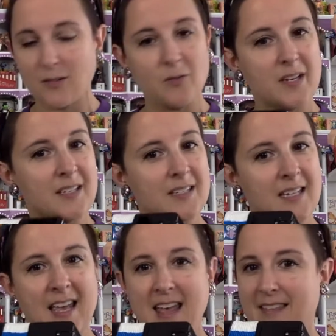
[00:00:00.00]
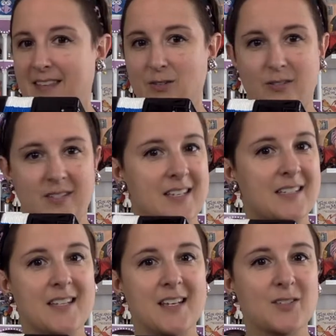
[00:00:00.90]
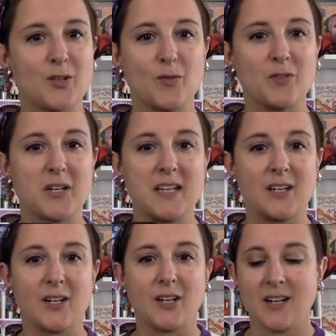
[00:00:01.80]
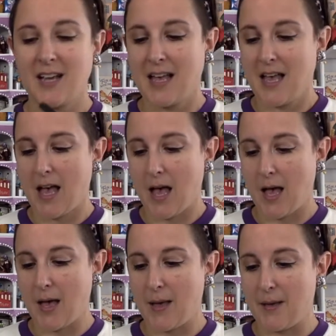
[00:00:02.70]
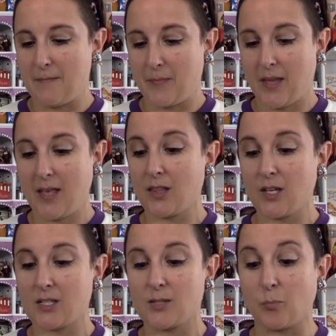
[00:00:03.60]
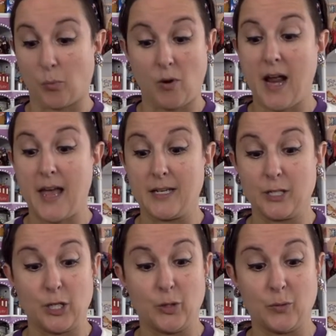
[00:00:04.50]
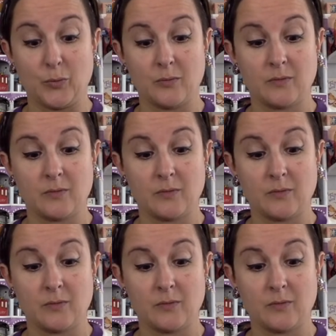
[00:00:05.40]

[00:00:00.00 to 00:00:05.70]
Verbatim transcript: noise. There's these things over here. Um, it looks brand new.